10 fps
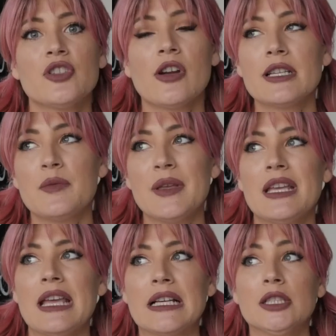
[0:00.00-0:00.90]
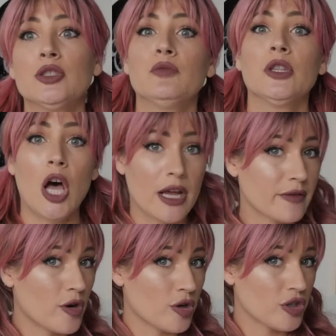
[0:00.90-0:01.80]
starting to be in a lot of
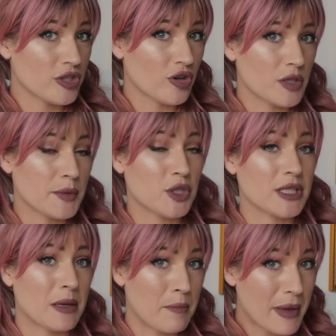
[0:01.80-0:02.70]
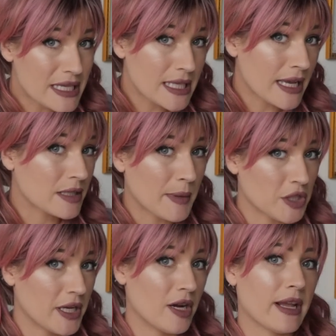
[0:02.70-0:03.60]
grocery stores, which is amazing,
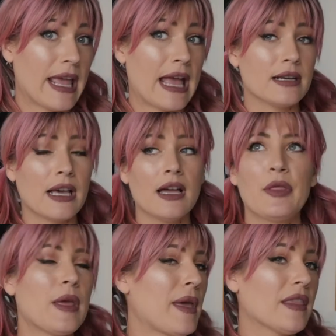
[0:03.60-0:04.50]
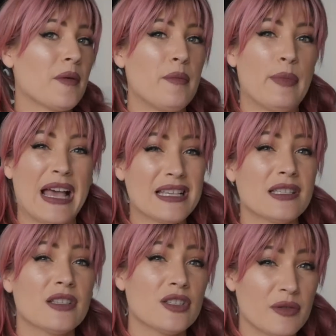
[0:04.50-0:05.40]
especially here in Canada. They make the
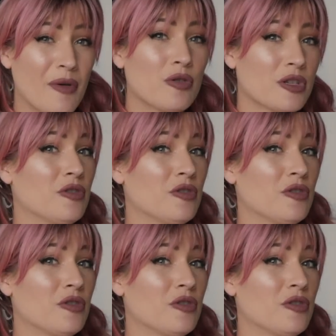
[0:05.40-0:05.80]
best smoked